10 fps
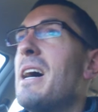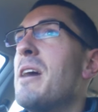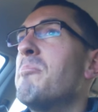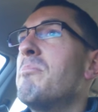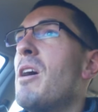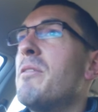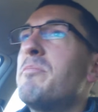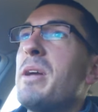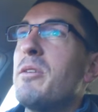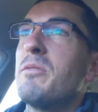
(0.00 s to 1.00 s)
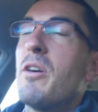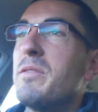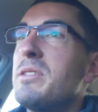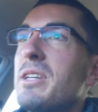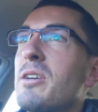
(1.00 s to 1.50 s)
Um, I've been
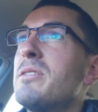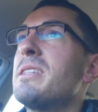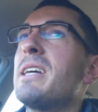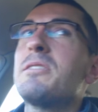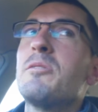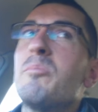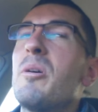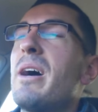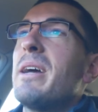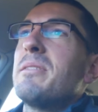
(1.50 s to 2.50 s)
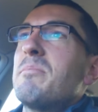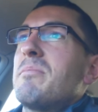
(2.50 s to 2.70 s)
obviously contacted by